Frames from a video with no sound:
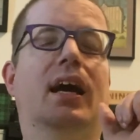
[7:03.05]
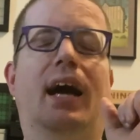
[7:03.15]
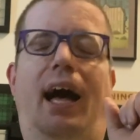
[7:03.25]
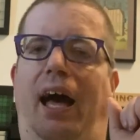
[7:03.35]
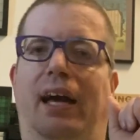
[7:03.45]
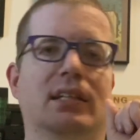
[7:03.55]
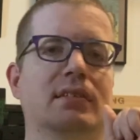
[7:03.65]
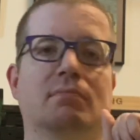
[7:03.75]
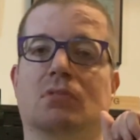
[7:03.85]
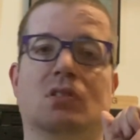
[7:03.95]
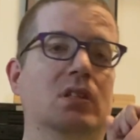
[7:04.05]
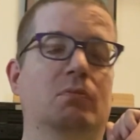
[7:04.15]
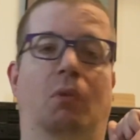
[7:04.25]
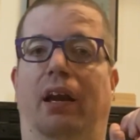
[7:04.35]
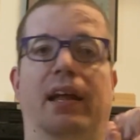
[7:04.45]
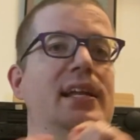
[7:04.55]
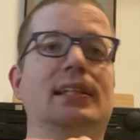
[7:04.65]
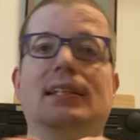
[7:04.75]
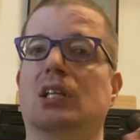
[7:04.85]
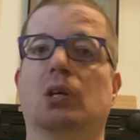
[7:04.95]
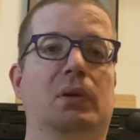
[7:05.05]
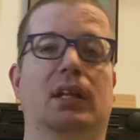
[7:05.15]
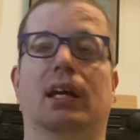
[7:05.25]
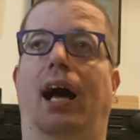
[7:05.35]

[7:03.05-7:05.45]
I didn't want anything to do with it.